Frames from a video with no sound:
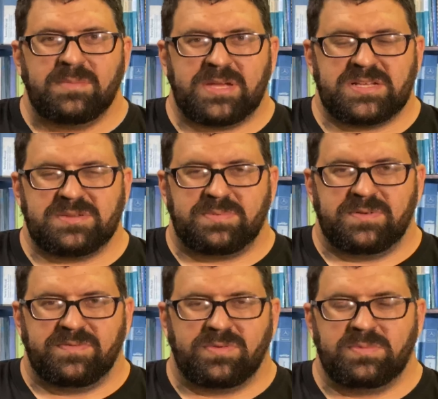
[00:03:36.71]
because it
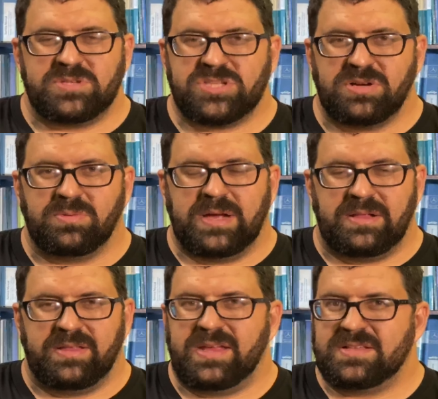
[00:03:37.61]
performed so
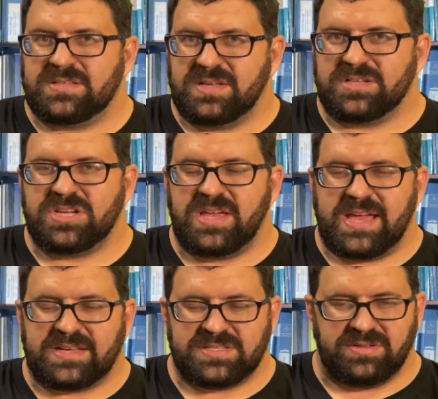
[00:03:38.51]
well and had such
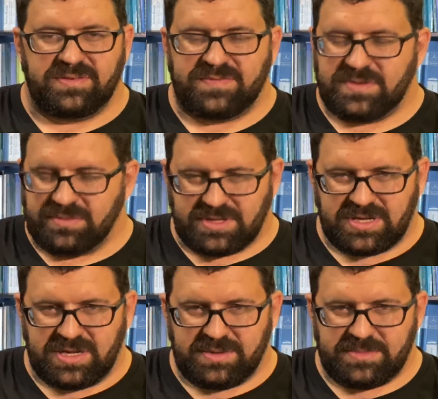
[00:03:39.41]
excellent fuel
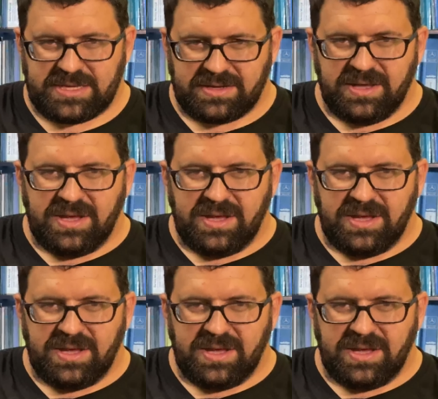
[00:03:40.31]
economy.